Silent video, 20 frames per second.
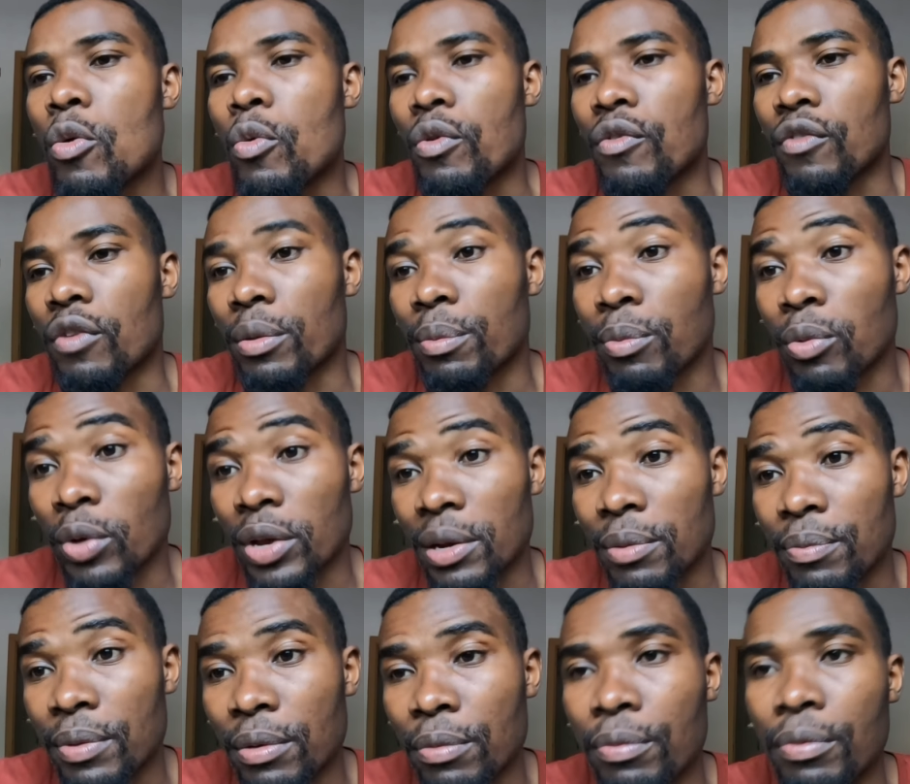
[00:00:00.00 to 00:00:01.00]
We've
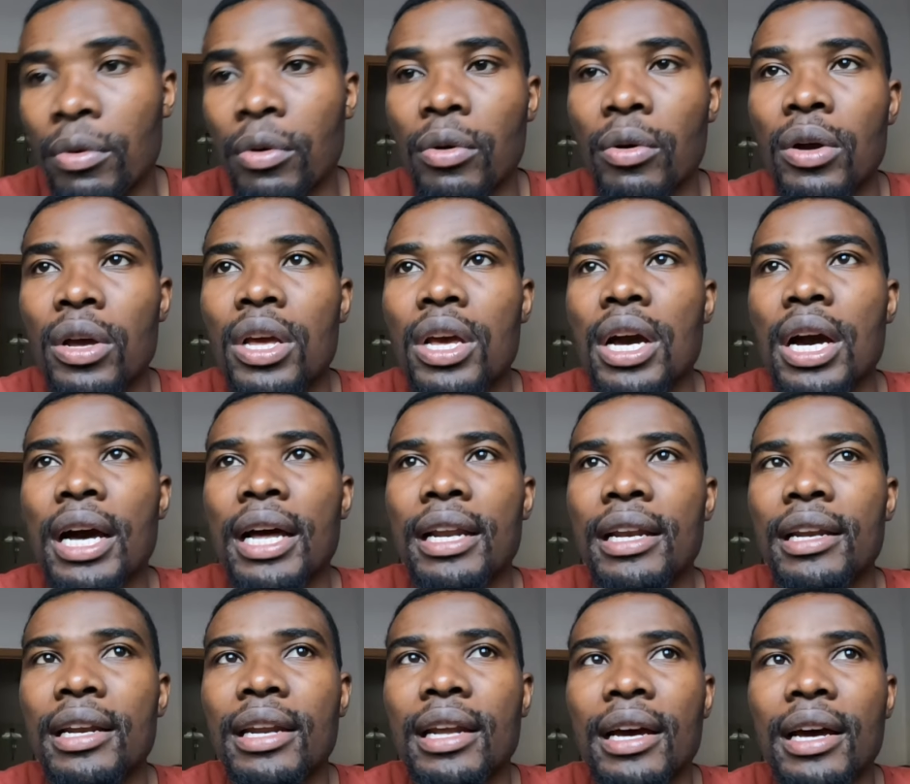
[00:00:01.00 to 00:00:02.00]
employed people
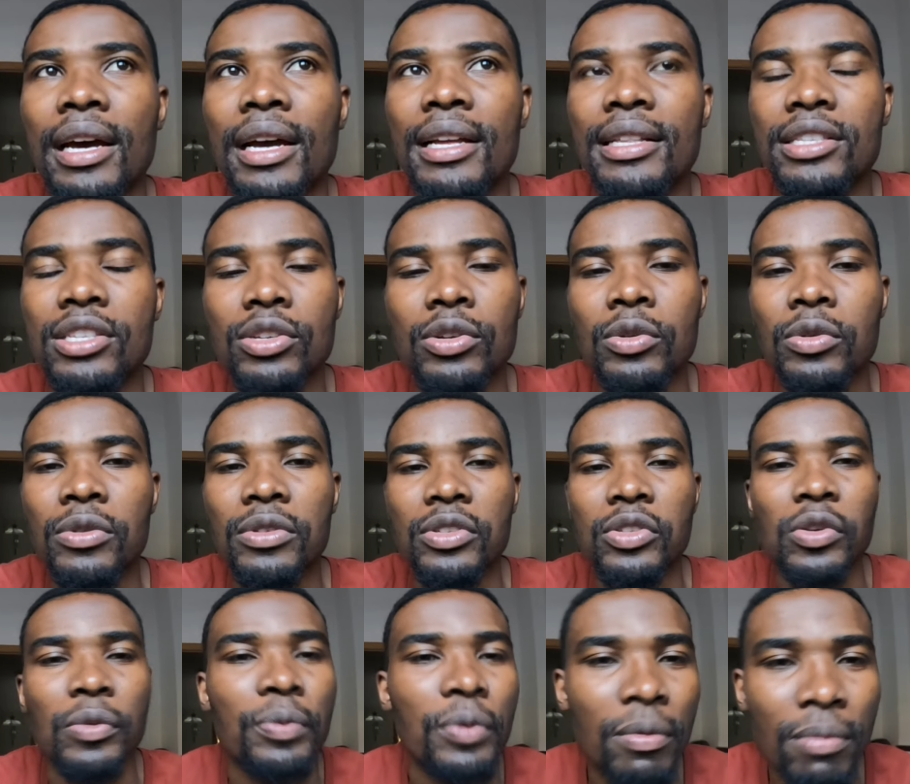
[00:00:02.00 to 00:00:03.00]
and it's good.
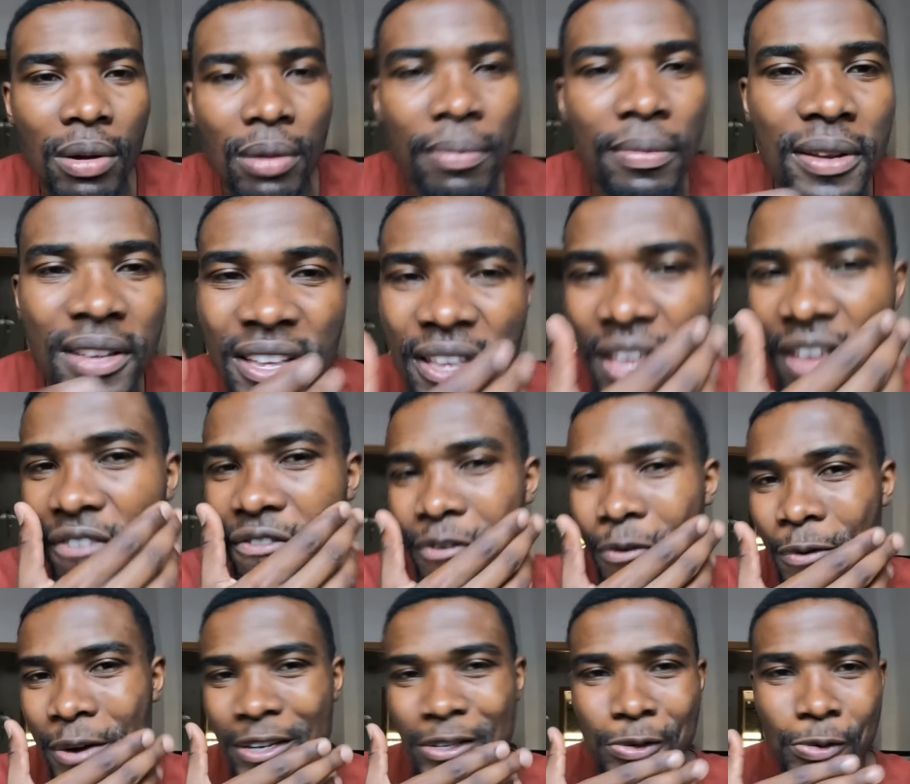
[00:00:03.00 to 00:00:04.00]
So probably if
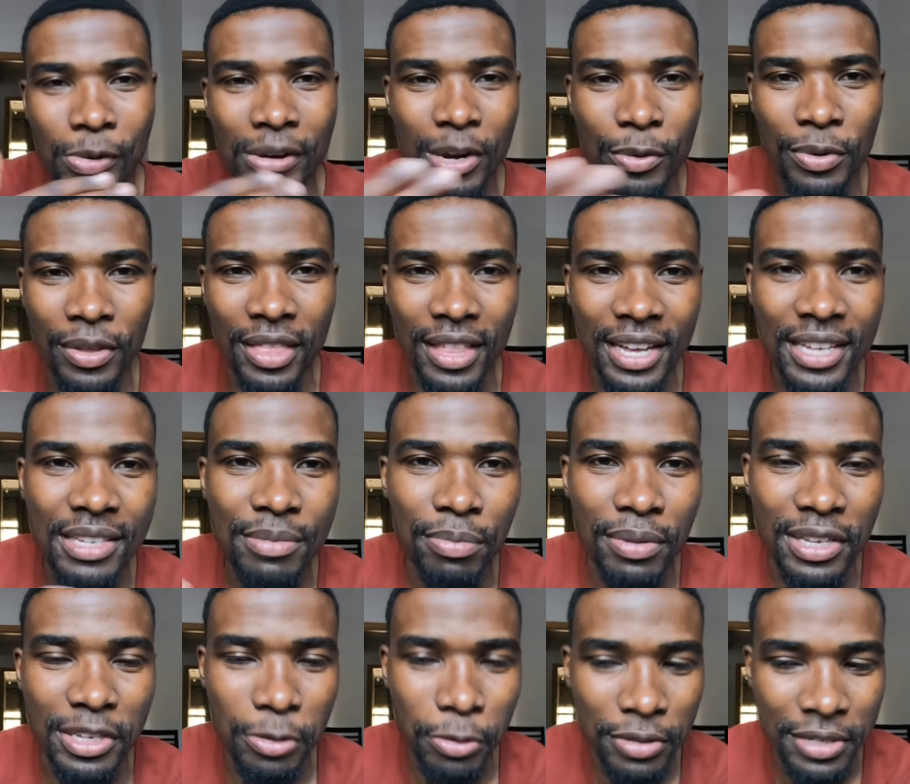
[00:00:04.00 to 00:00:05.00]
you want to work with us,
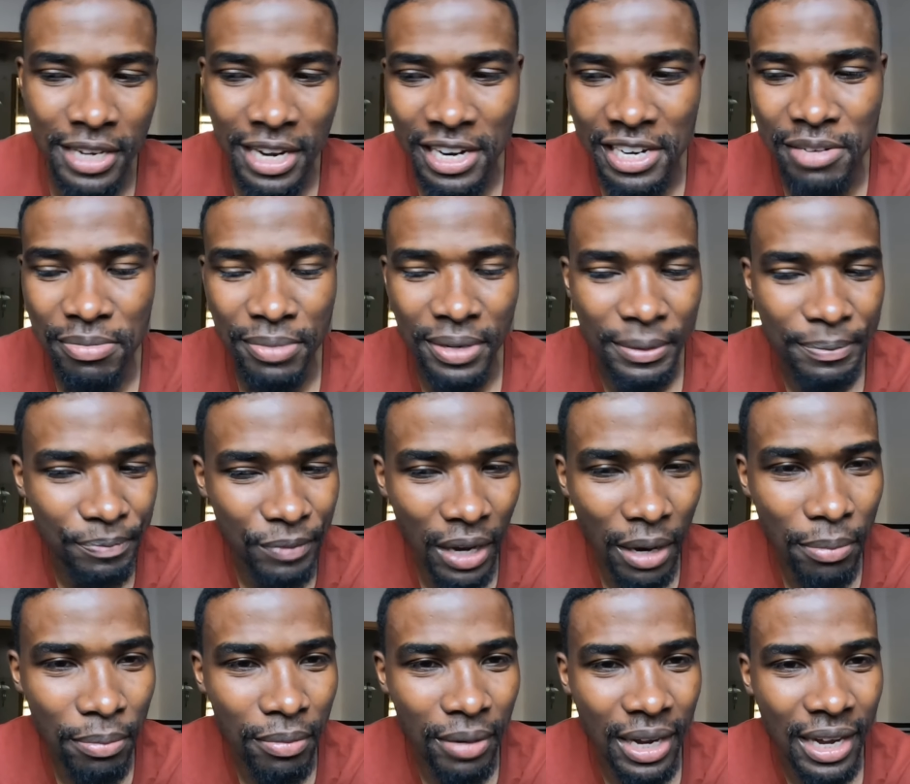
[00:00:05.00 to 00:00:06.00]
please contact me.
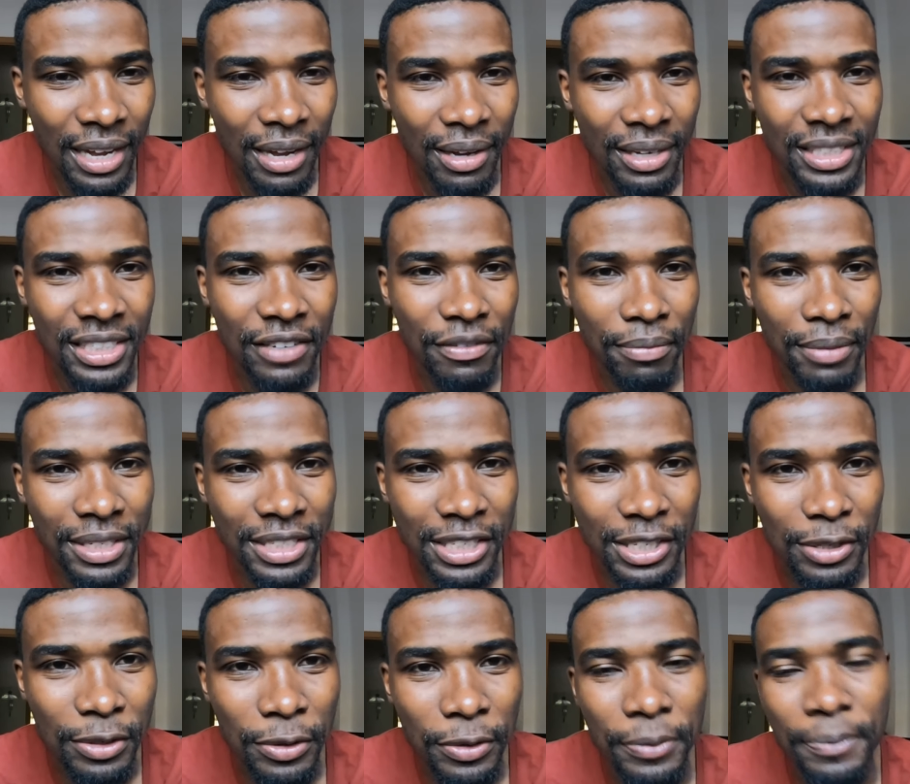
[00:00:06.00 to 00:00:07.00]
I'm Chef
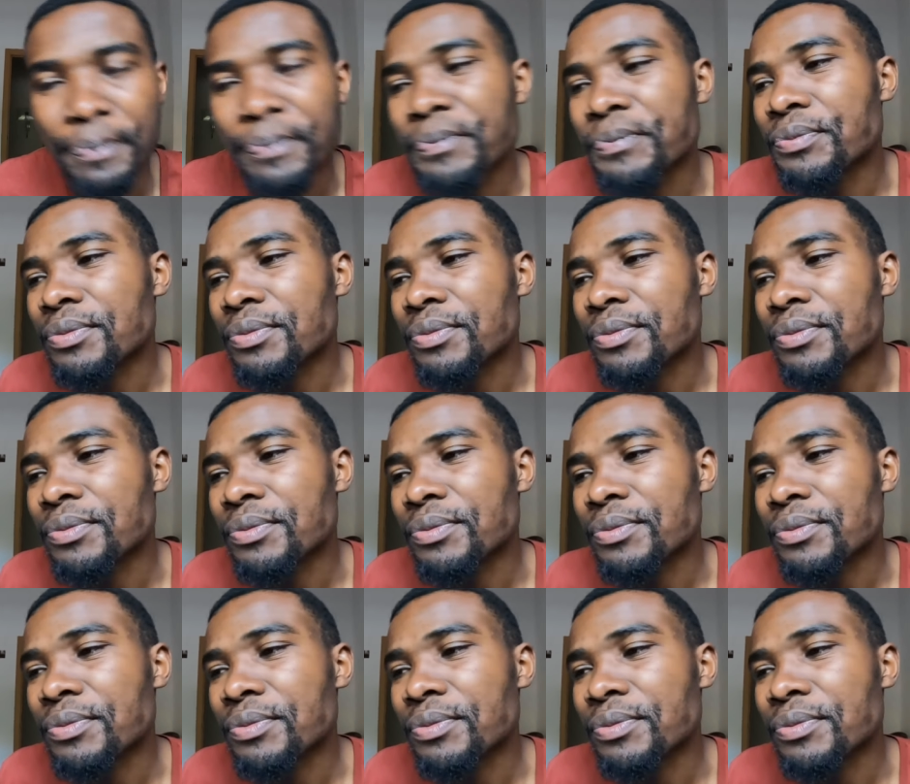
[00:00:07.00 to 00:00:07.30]
Matiko